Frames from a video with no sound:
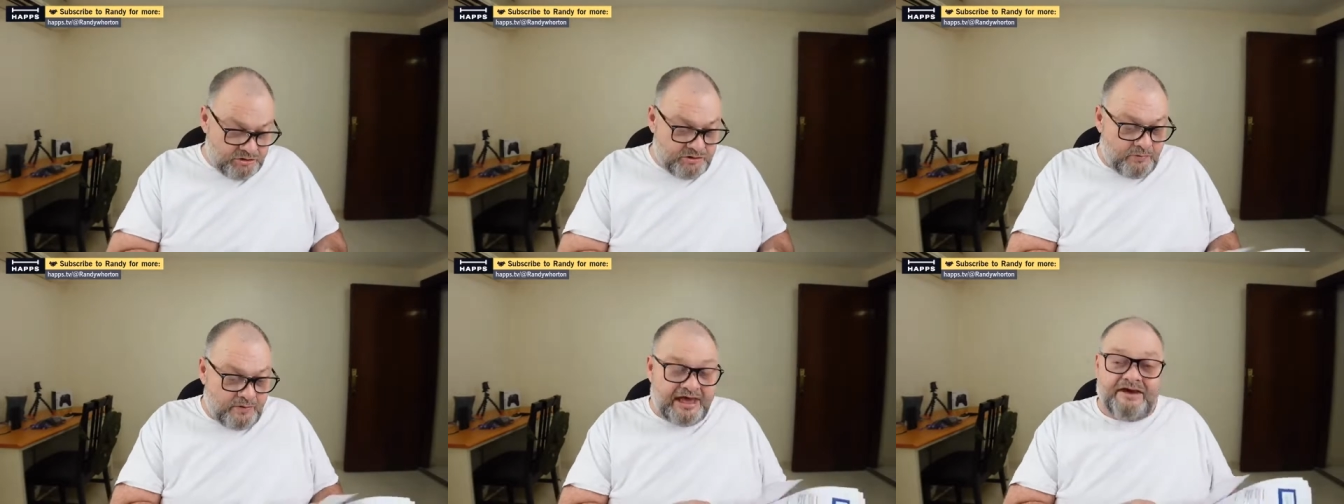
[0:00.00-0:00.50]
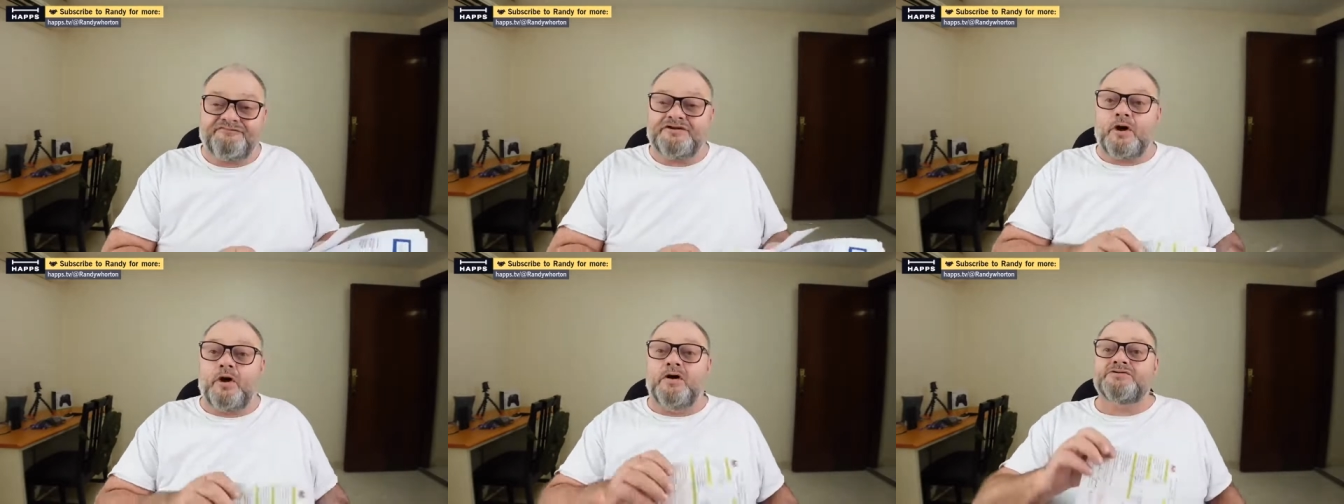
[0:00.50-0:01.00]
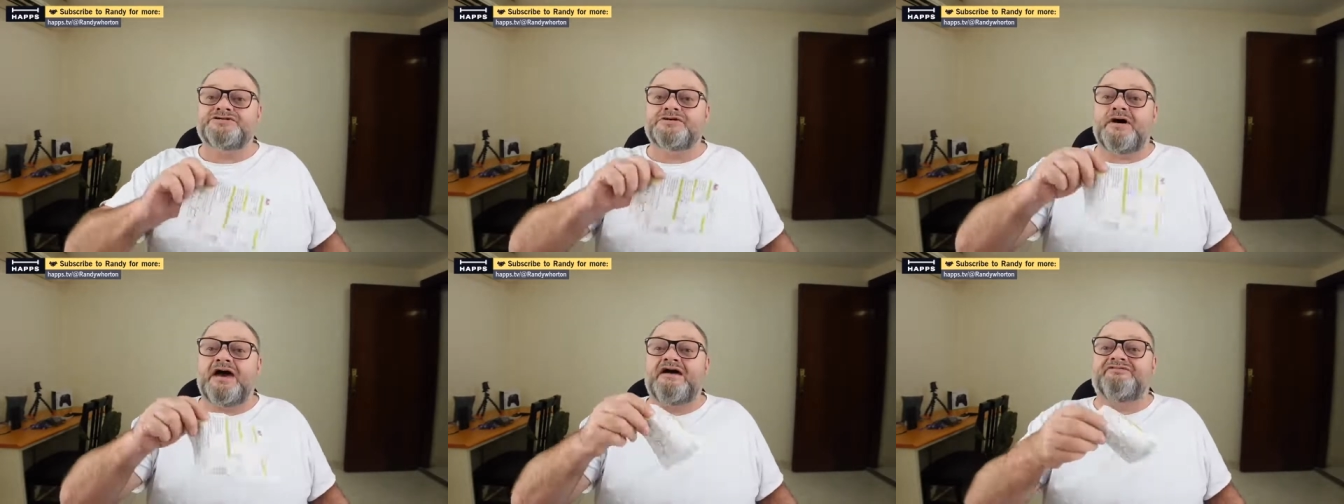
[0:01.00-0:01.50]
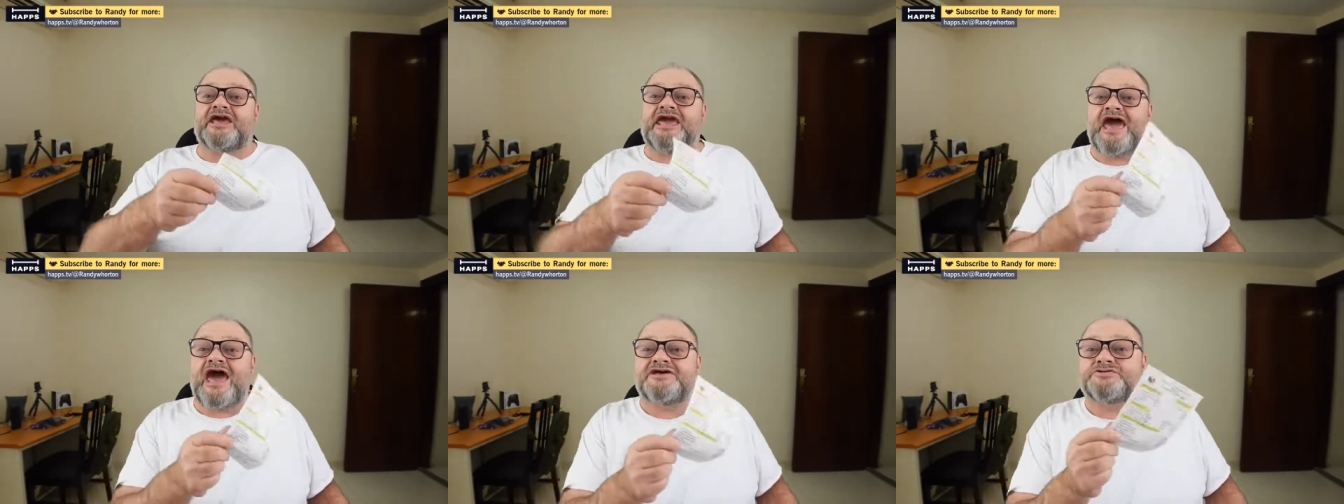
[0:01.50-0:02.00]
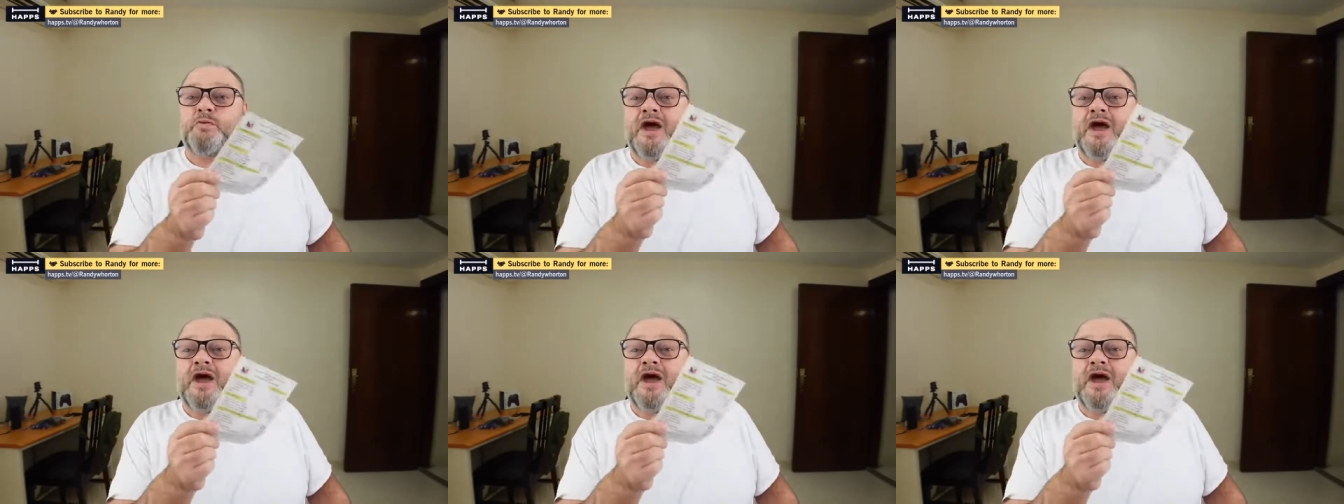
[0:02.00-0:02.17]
you have to also have the cash